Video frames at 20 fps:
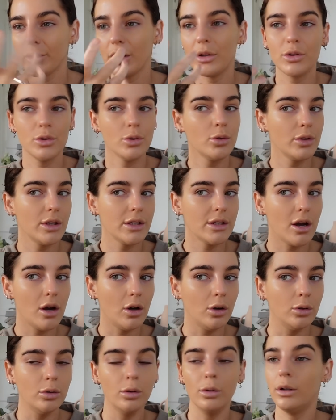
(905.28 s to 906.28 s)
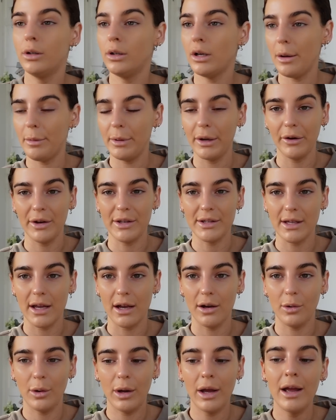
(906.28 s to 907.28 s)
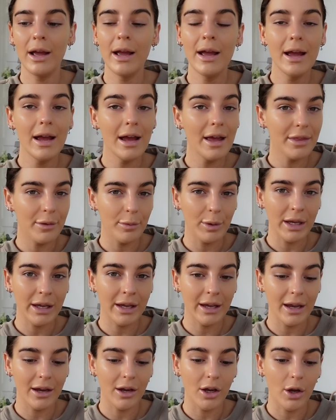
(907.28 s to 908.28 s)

sort this whole appearance out, then we can get